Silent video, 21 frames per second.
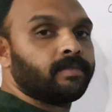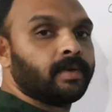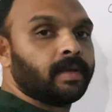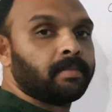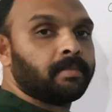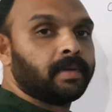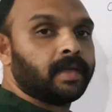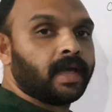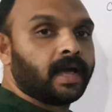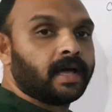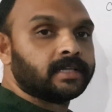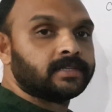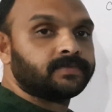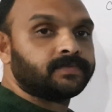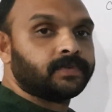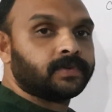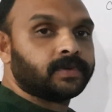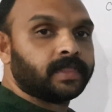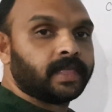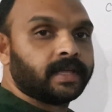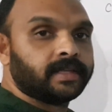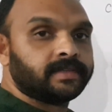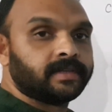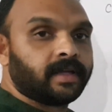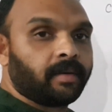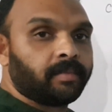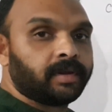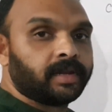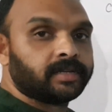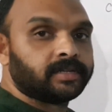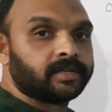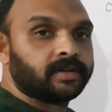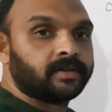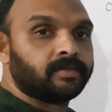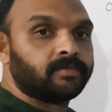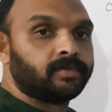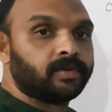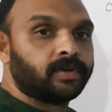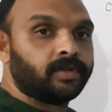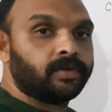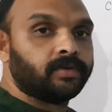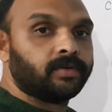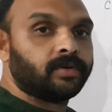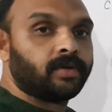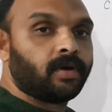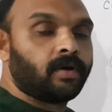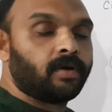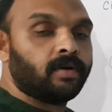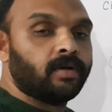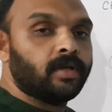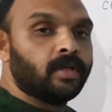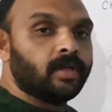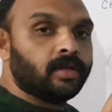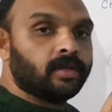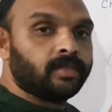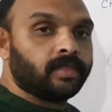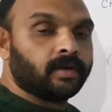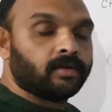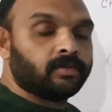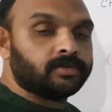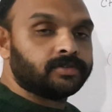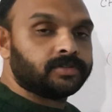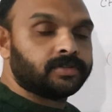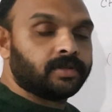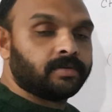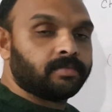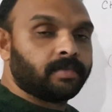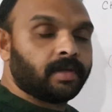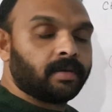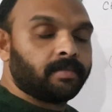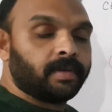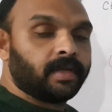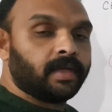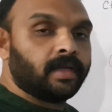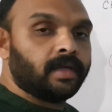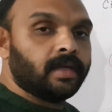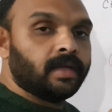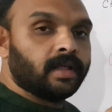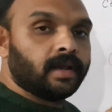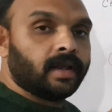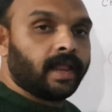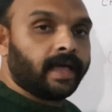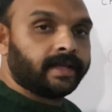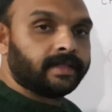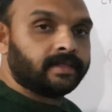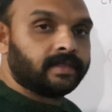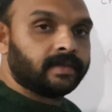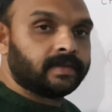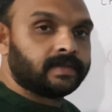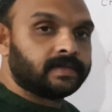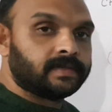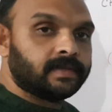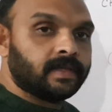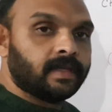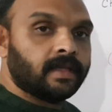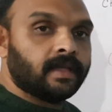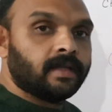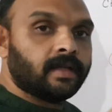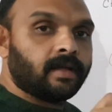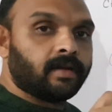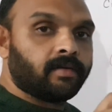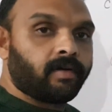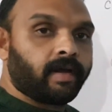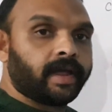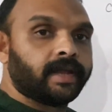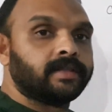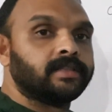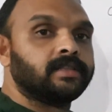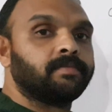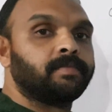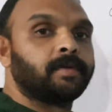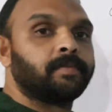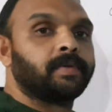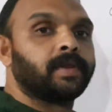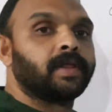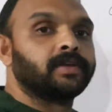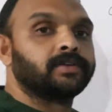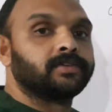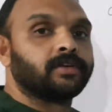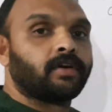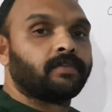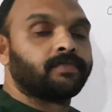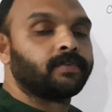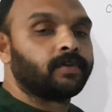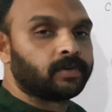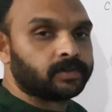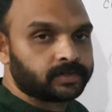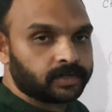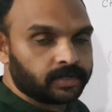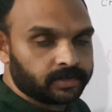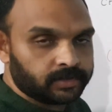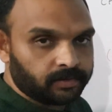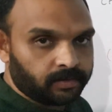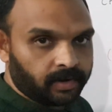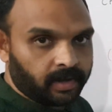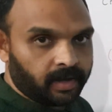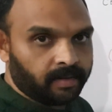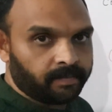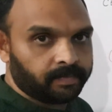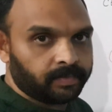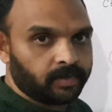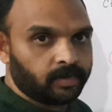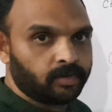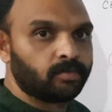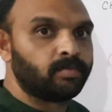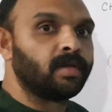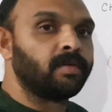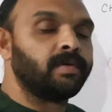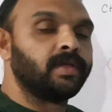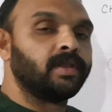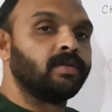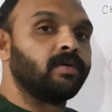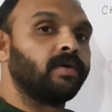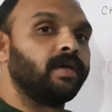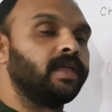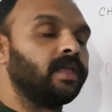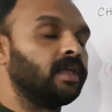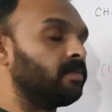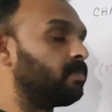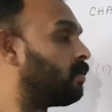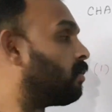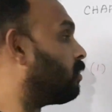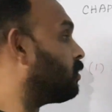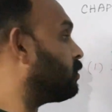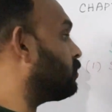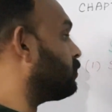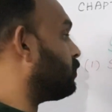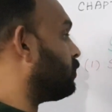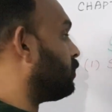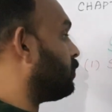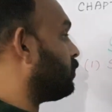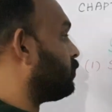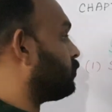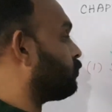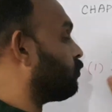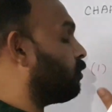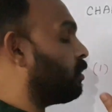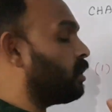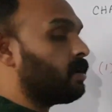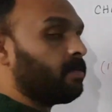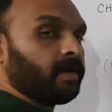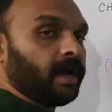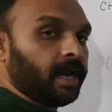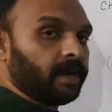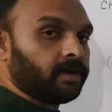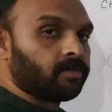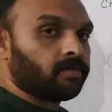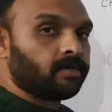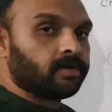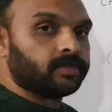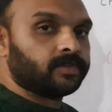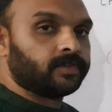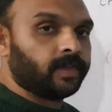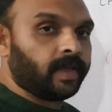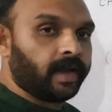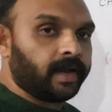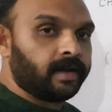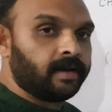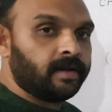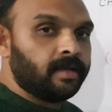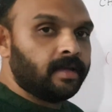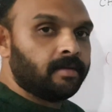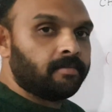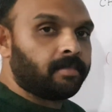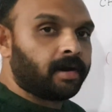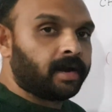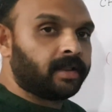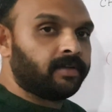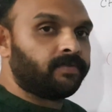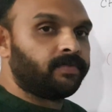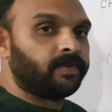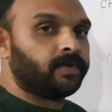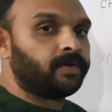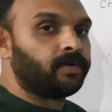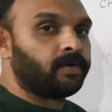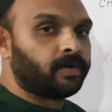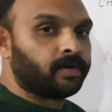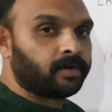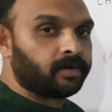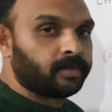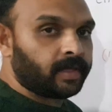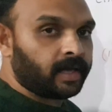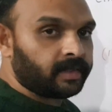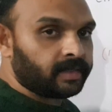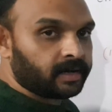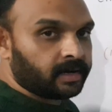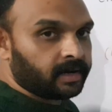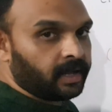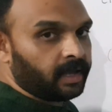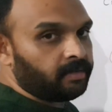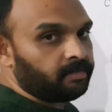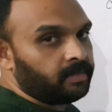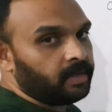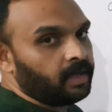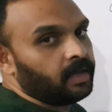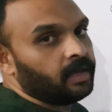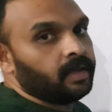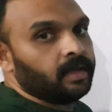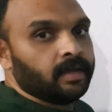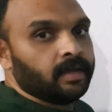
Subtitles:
may be asked for the examination. You know the question may be like this. Write the preparation of caustic soda. You may be knowing about sodium hydroxide, but if you don't know the other name,